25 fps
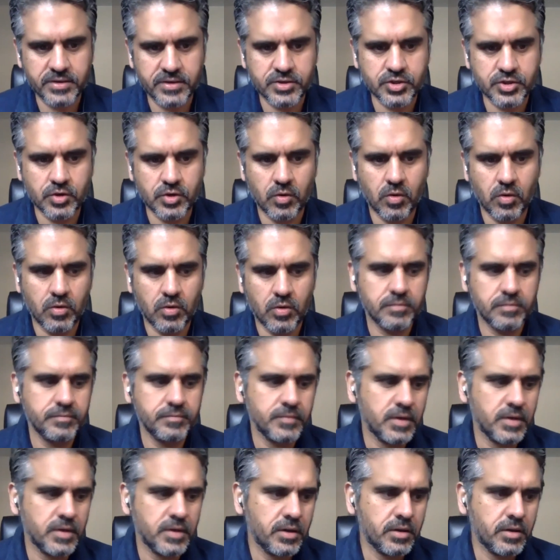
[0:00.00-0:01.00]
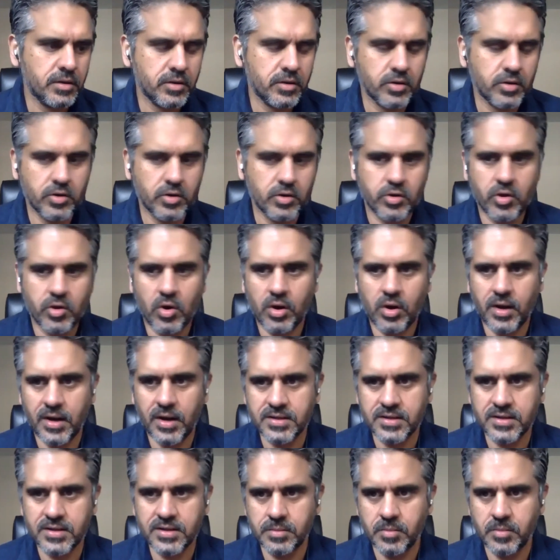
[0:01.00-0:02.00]
So, your
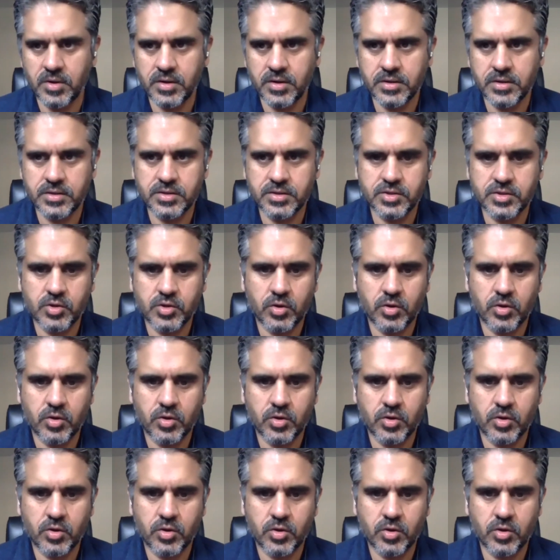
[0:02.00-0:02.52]
customers,